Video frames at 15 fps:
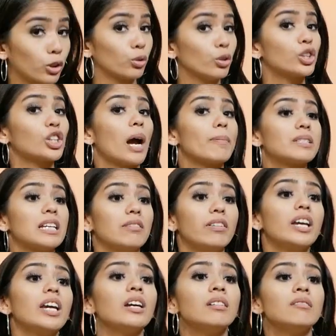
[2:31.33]
for Shop
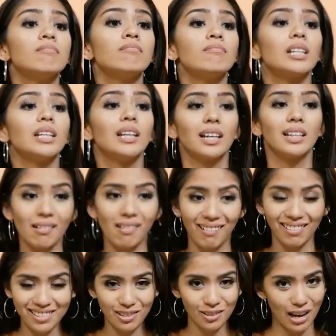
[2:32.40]
TV. It's
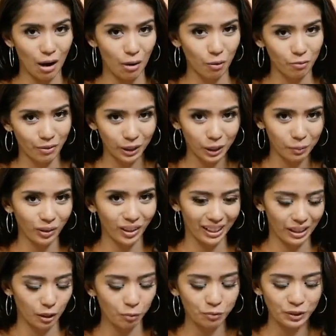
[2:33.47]
also now available
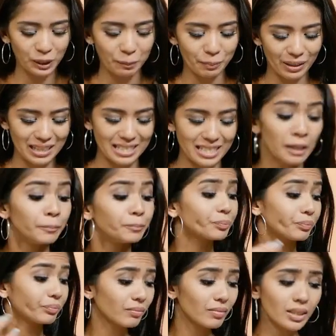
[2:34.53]
in the Philippines.
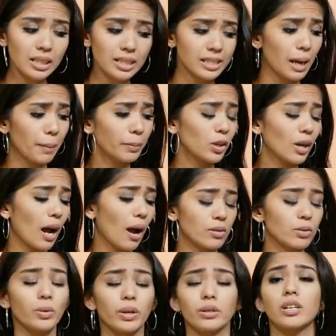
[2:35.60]
Sabi ko nga,
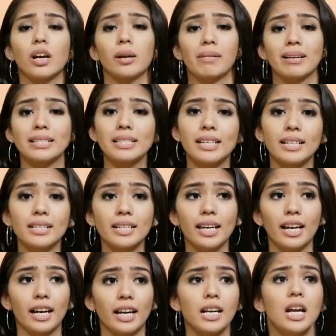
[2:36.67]
we were talking about
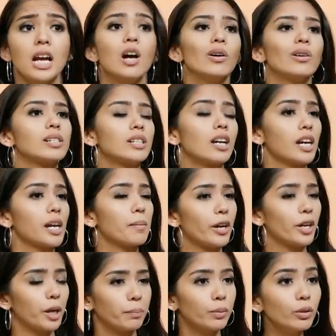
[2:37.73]
skincare, we were talking about
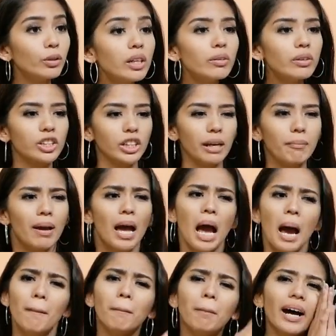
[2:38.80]
your beauty regime,
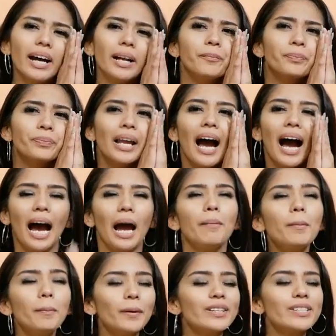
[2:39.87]
but I'm
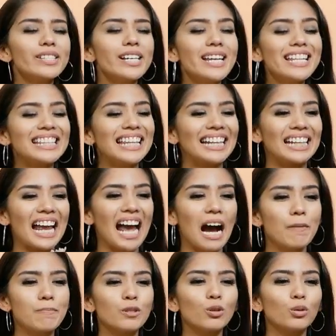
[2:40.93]
a person that
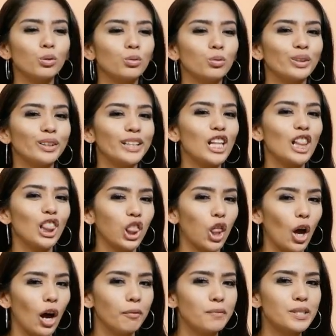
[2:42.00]
absolutely
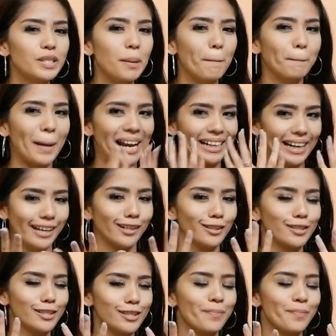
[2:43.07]
loves my nails.